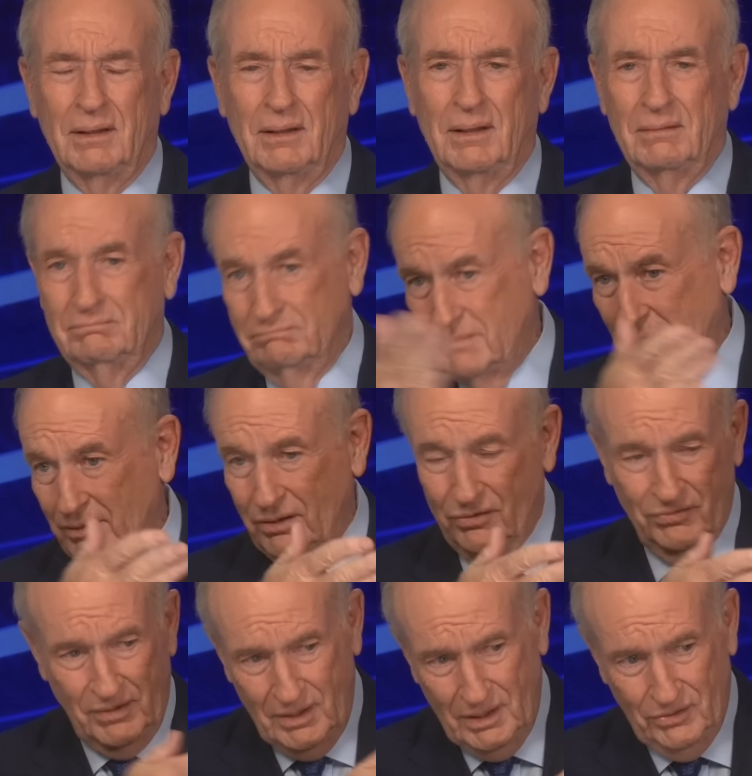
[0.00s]
Uh, that
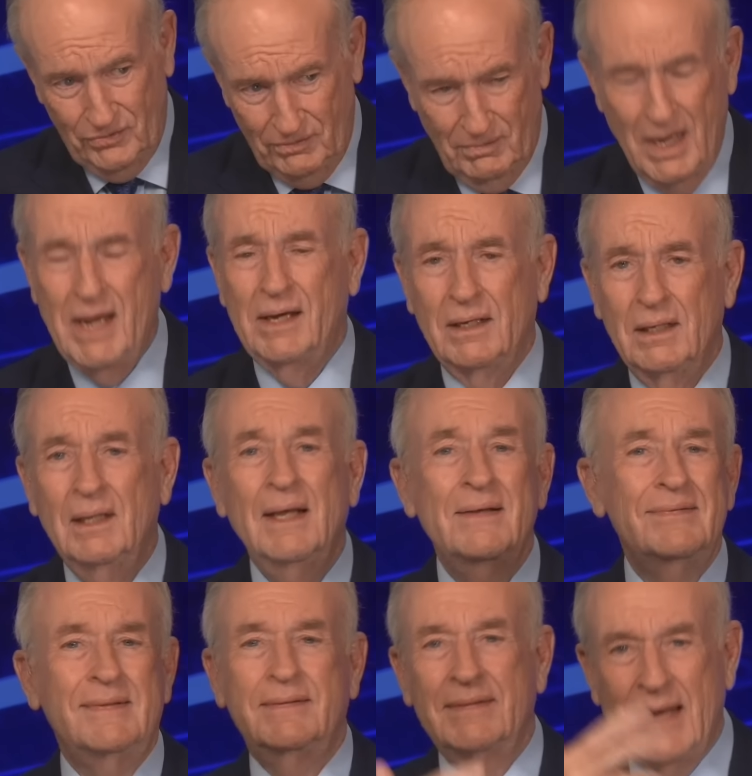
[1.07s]
doesn't answer it.
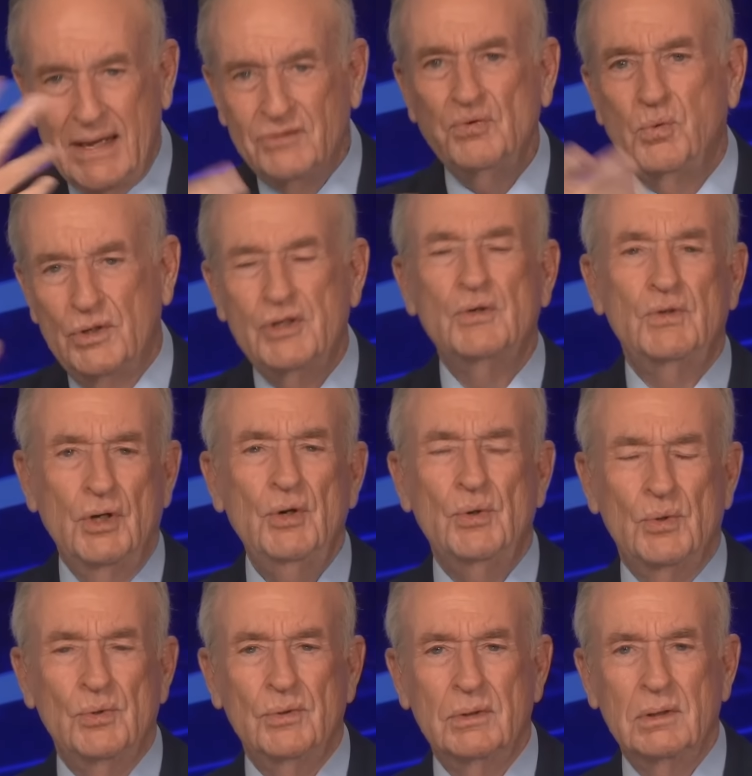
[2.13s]
That's what you
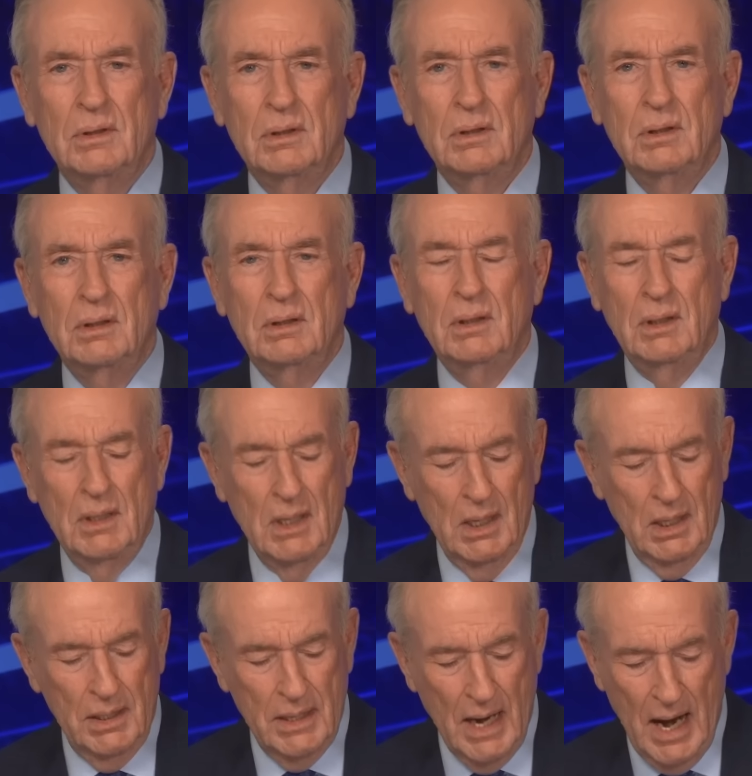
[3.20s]
do.
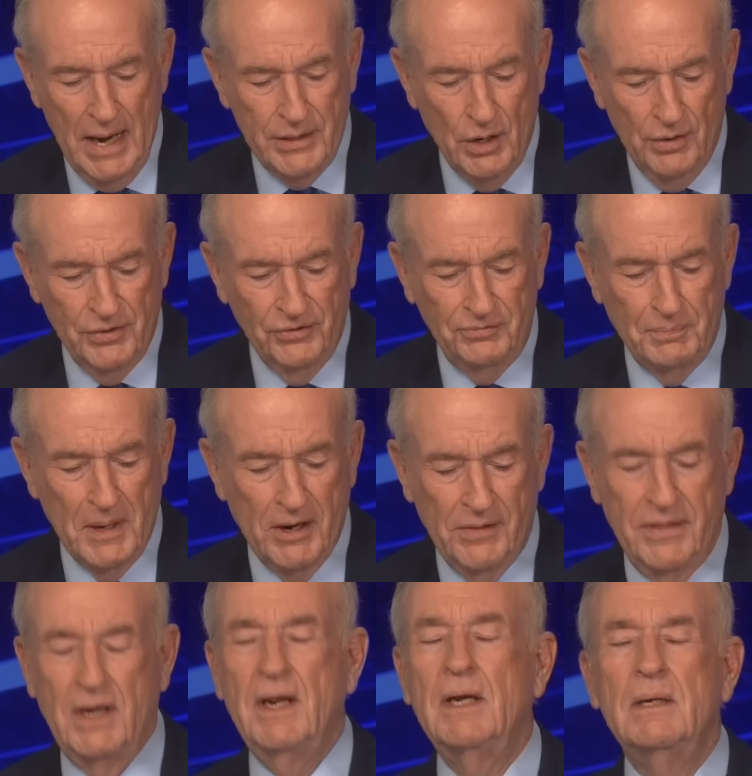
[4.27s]
Now, I know this better
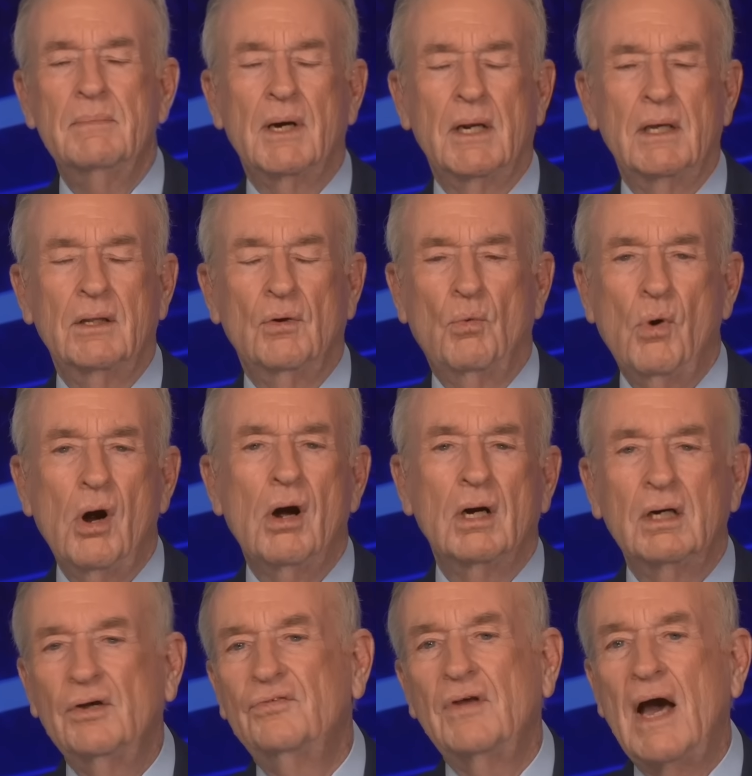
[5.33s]
than anybody in the
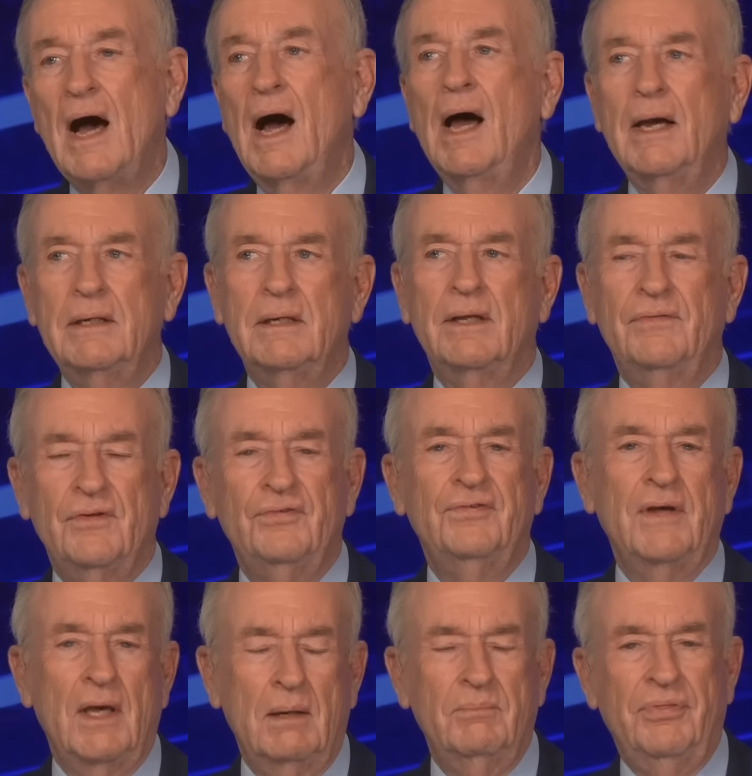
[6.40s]
world because I did the
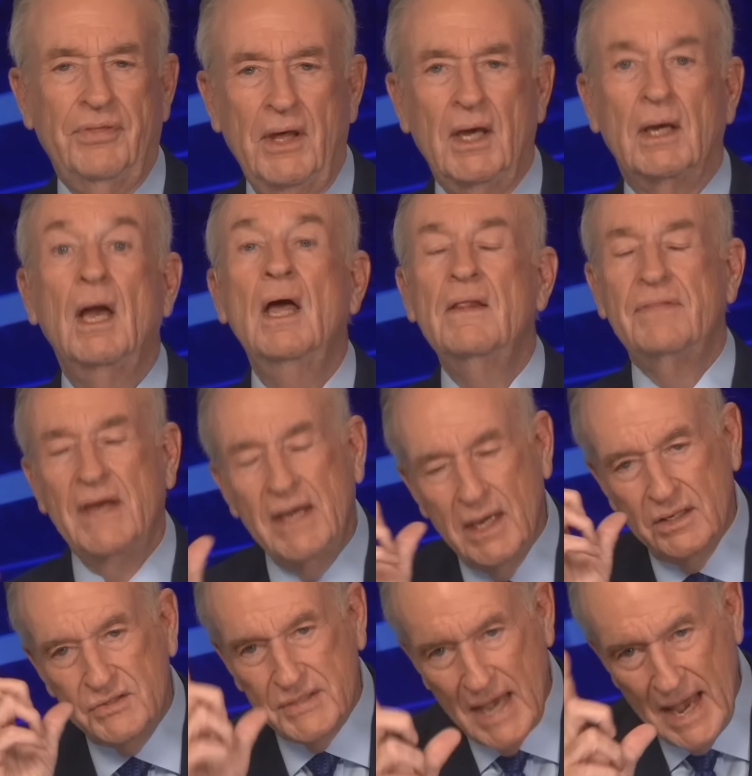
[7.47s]
same thing, the
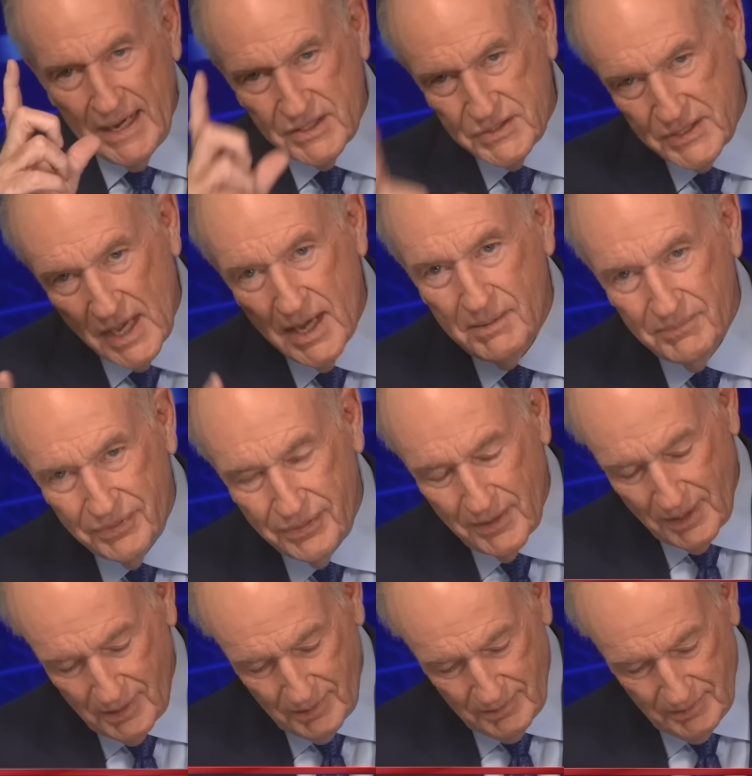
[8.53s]
exact same
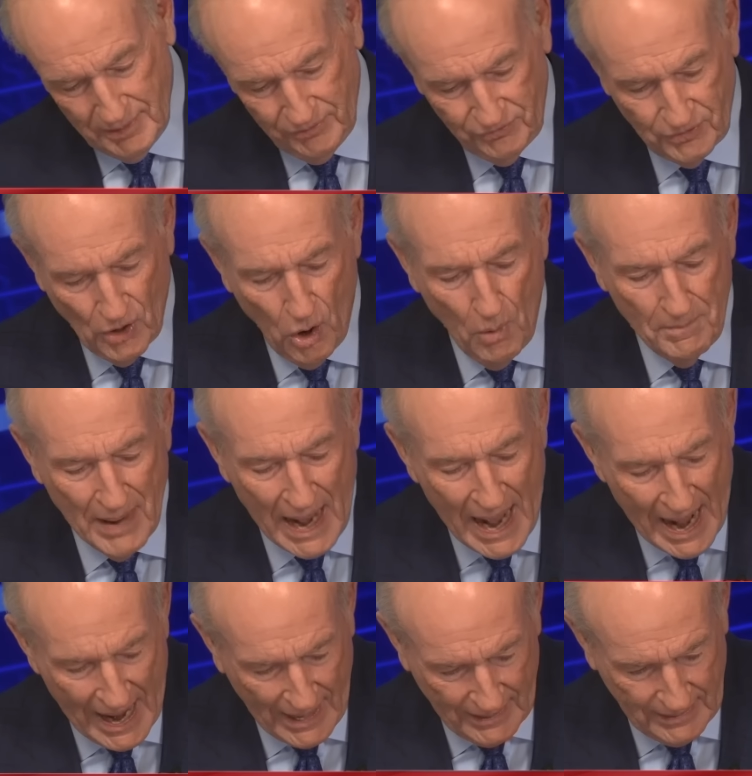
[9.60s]
thing. Let's go
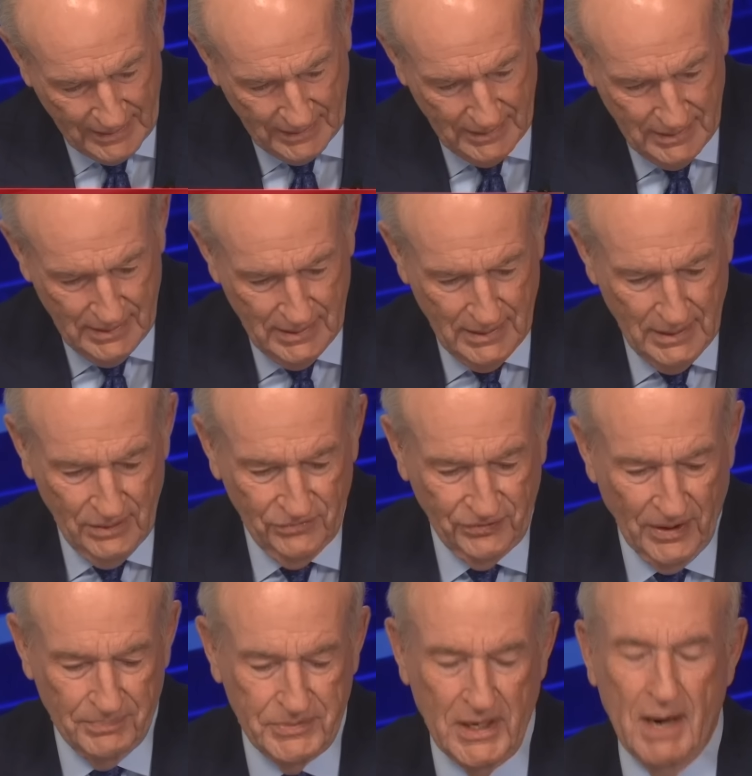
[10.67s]
back.
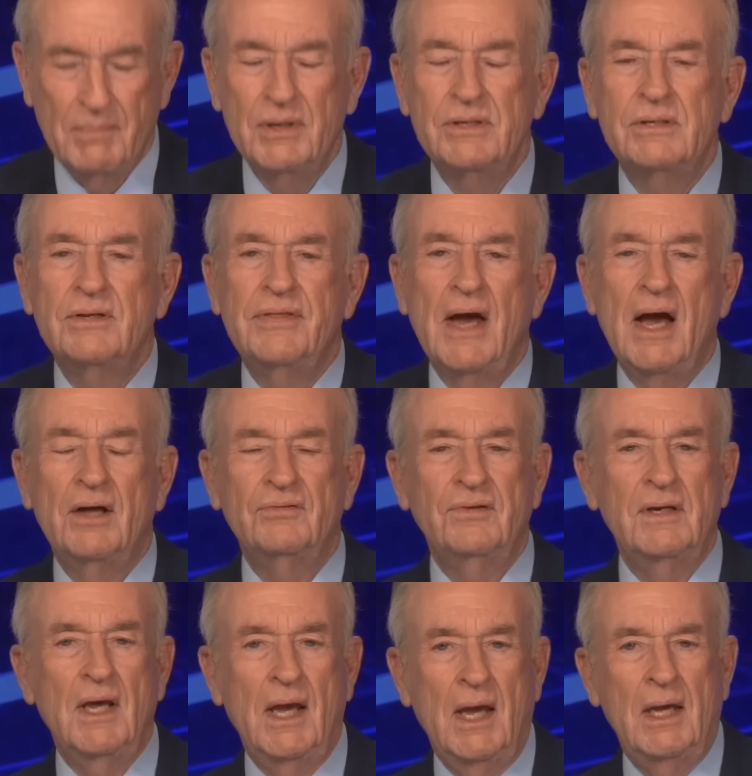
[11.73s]
September
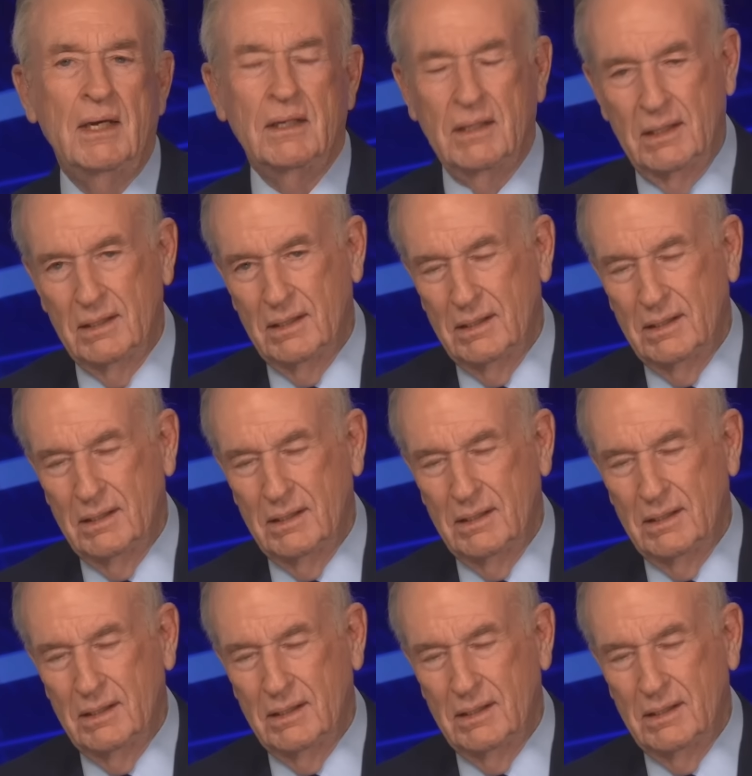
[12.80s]
2008.